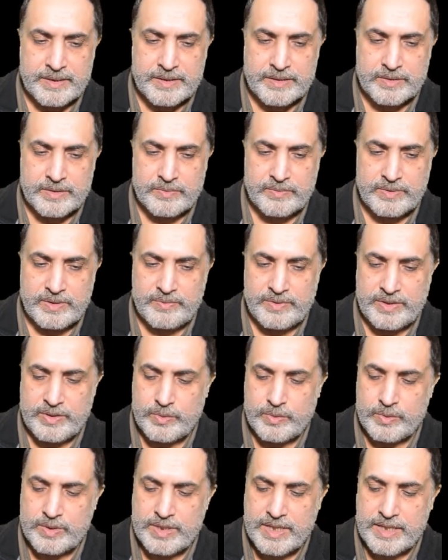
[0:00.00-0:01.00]
So when we
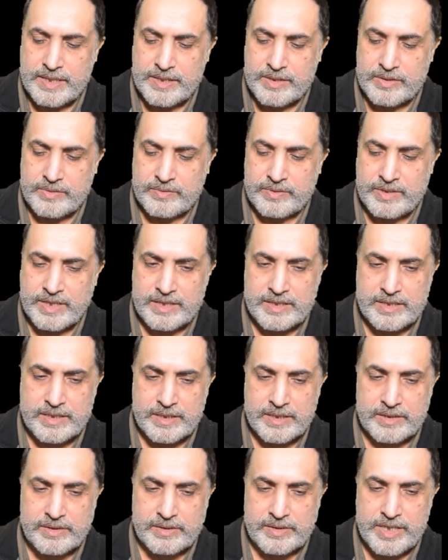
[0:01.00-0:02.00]
do that, you get
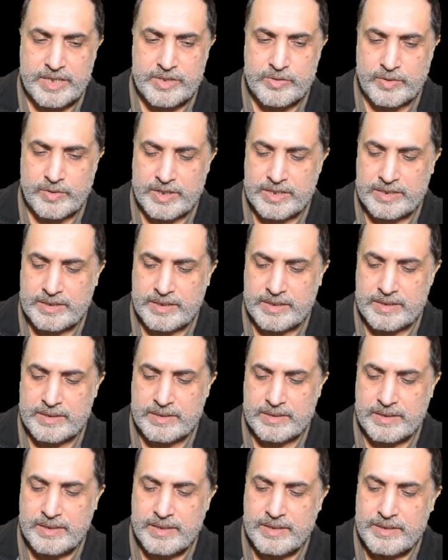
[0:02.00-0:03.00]
three
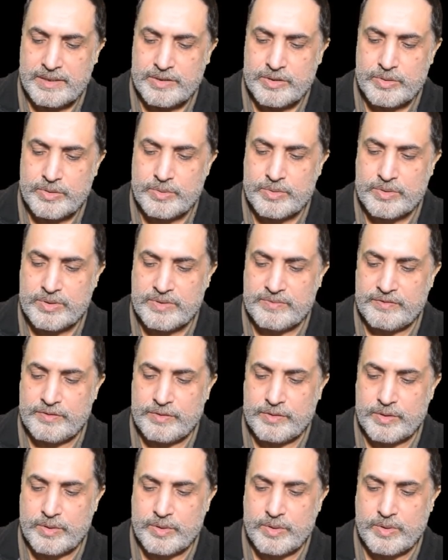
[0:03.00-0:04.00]
choices: choose
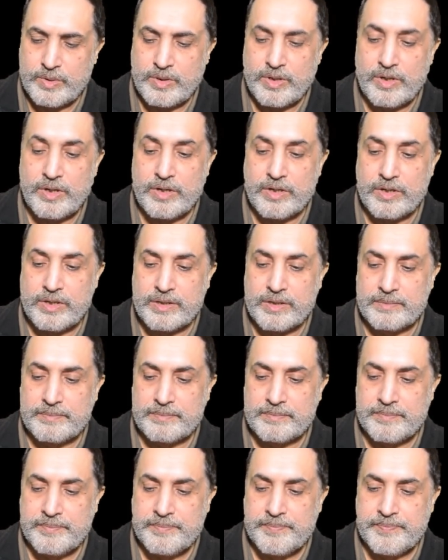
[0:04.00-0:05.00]
photo
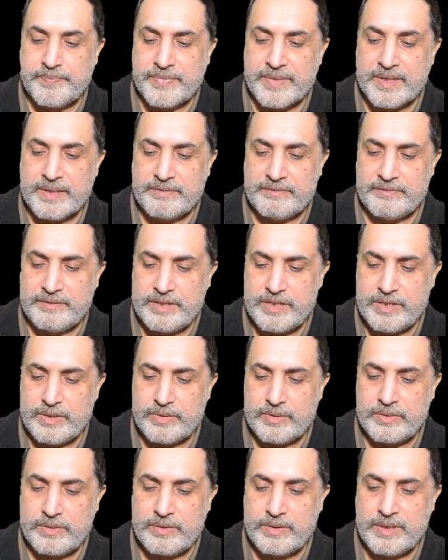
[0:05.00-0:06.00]
or
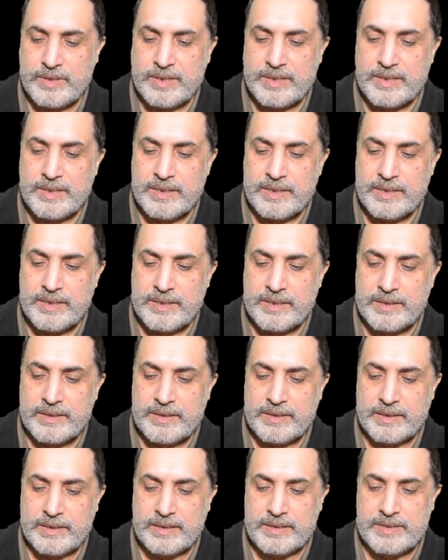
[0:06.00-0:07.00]
video,
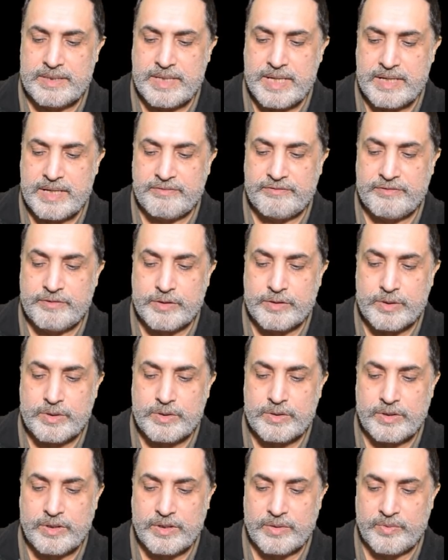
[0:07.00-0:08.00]
then take
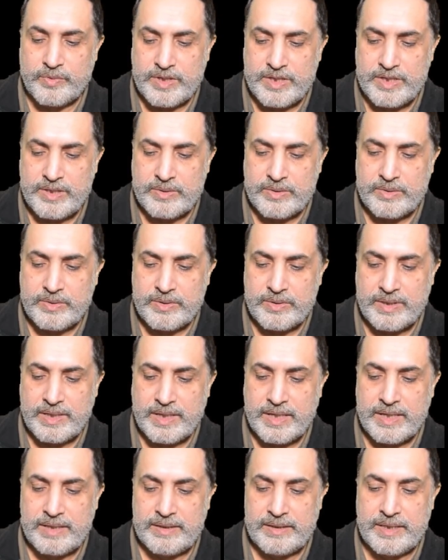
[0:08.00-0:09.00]
photo or video,
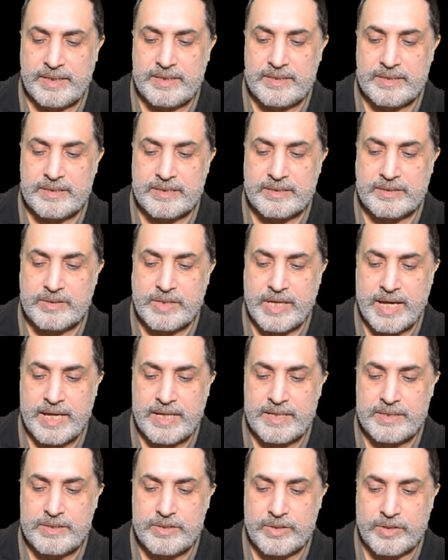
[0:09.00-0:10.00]
and then
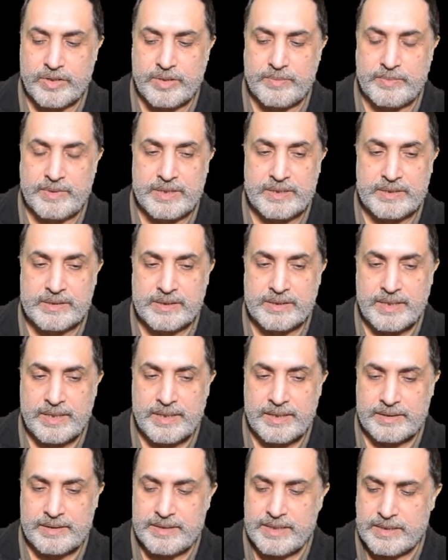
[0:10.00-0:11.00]
scan documents.
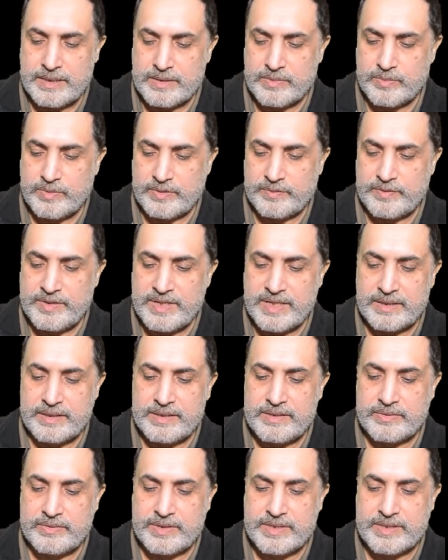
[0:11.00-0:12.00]
That is what we are
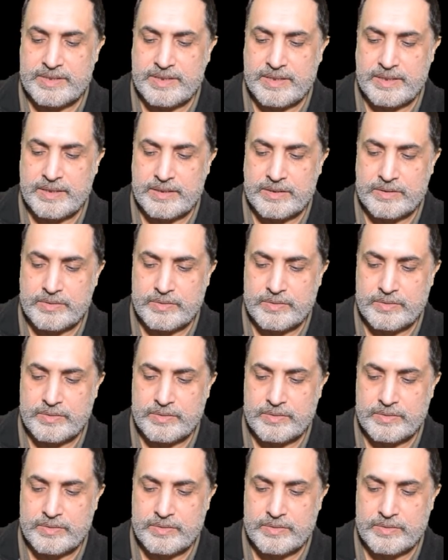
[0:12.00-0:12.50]
interested in.